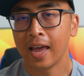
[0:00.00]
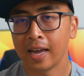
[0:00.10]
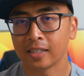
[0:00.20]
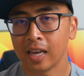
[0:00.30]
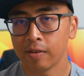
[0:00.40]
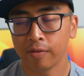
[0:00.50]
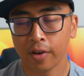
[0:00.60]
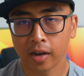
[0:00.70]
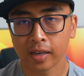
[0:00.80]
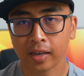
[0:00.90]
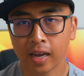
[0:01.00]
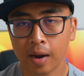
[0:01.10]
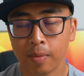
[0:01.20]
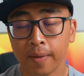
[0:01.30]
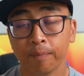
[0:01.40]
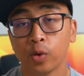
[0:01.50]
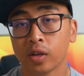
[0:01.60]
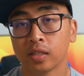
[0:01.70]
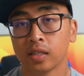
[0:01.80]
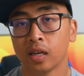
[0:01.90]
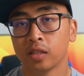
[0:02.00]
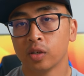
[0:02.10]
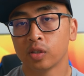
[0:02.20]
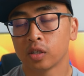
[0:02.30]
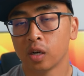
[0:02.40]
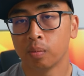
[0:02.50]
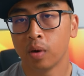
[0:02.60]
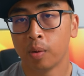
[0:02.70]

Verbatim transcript: as a vlogging camera, you can still do some